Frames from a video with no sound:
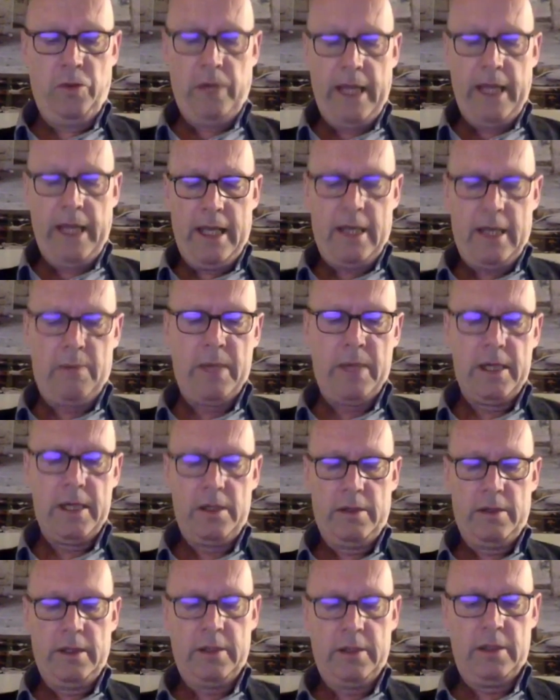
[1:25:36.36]
you can
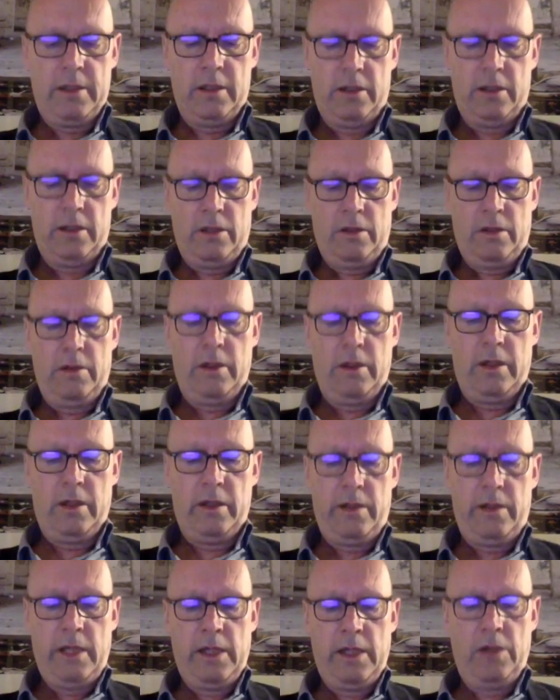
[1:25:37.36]
measure it.
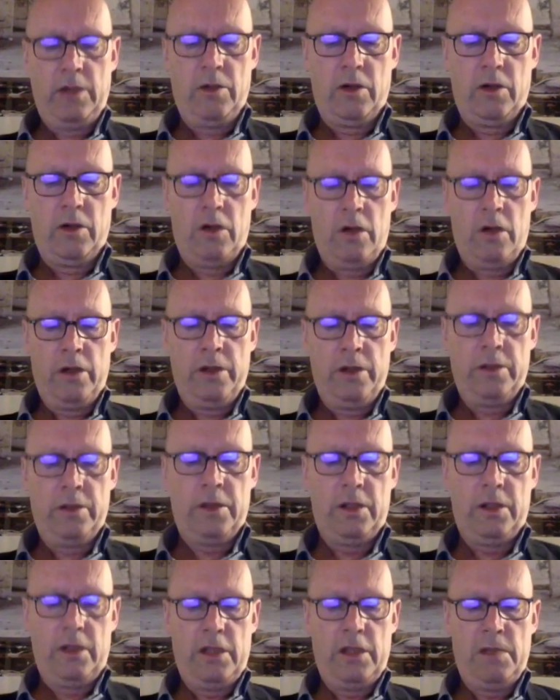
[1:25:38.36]
I think your
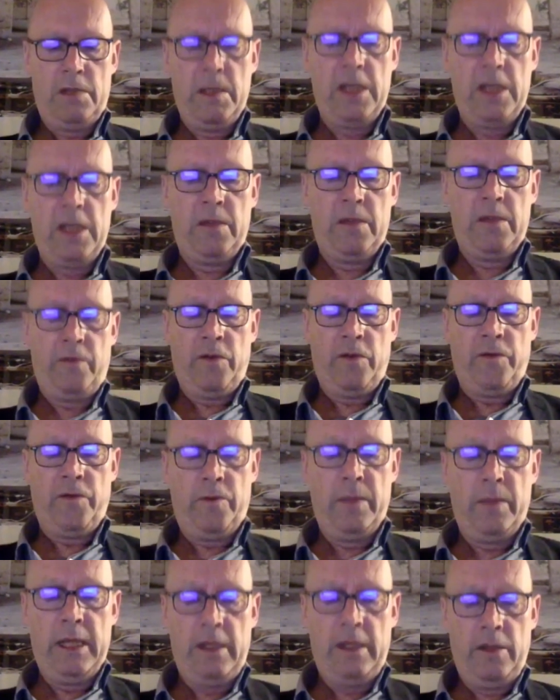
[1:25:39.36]
audience is made up of
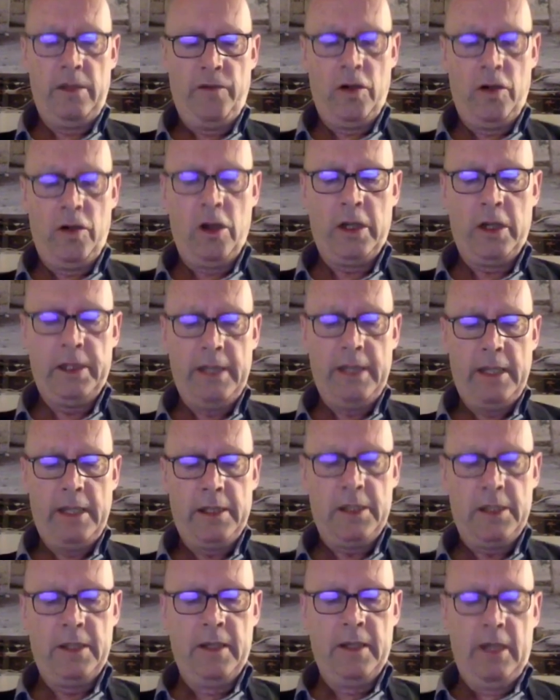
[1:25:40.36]
mainly of
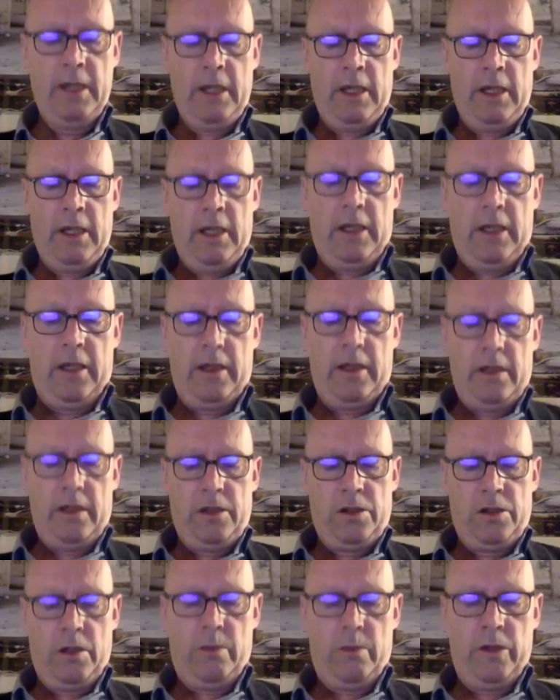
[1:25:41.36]
architects.
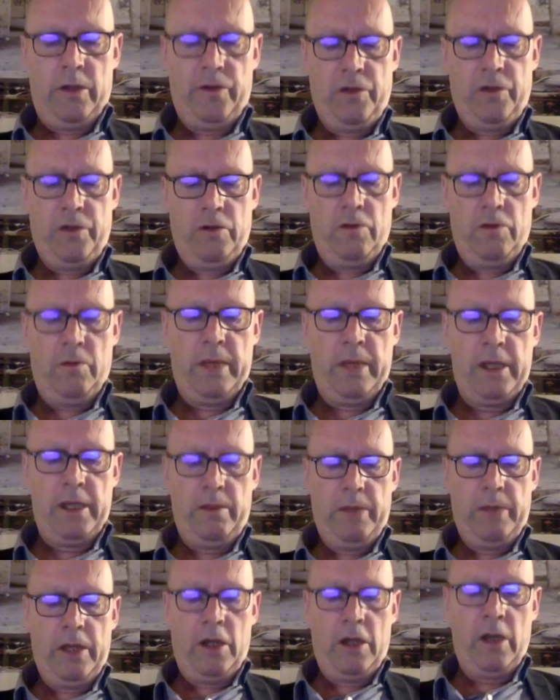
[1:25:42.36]
Some of you,
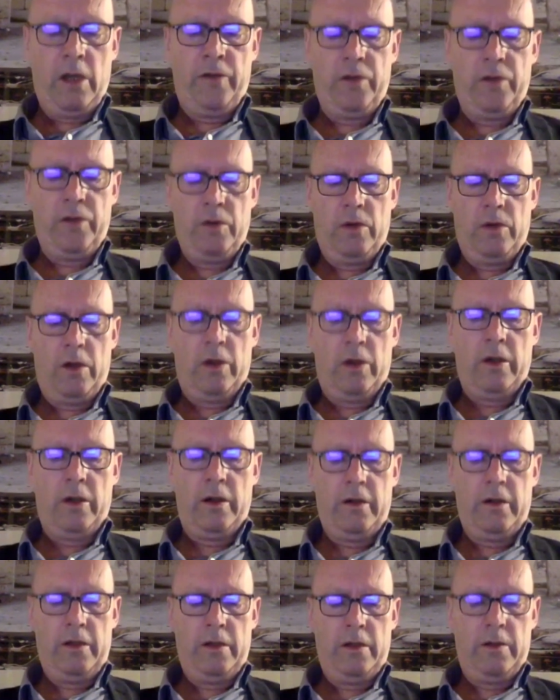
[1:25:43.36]
maybe all of you,
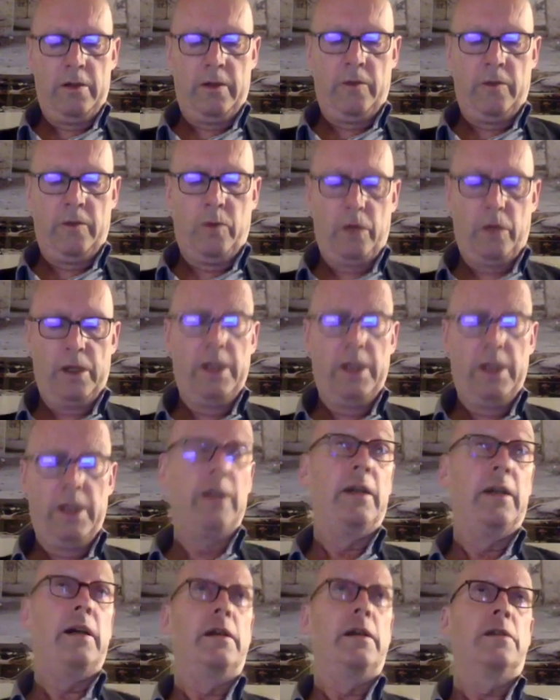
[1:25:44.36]
are working
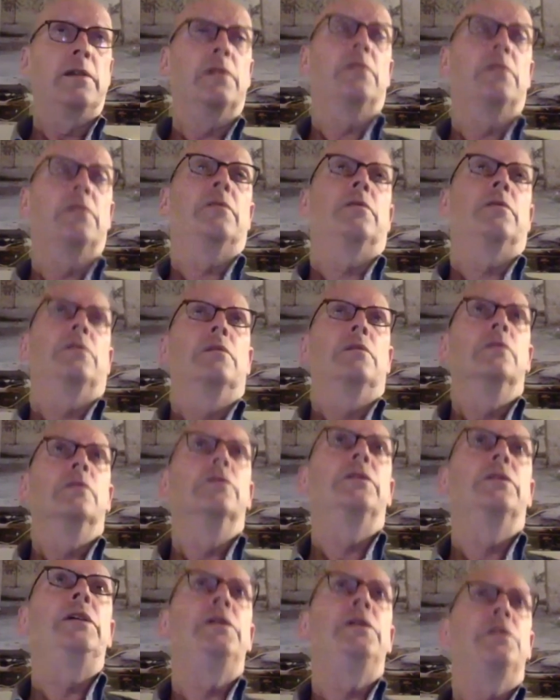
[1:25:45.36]
as
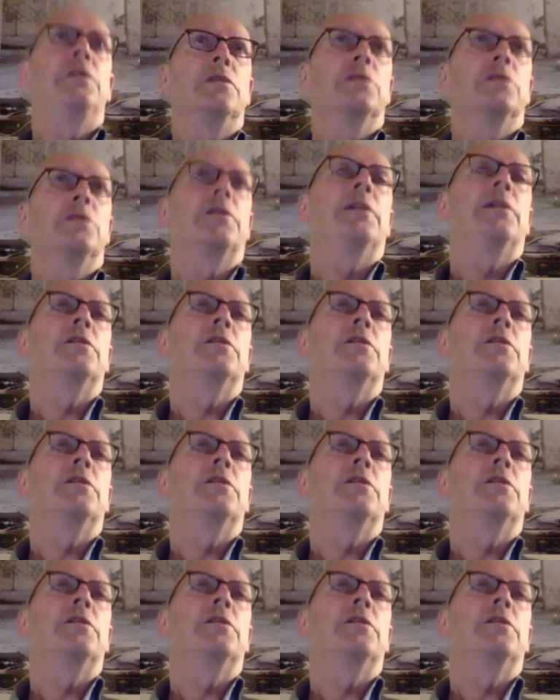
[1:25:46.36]
teachers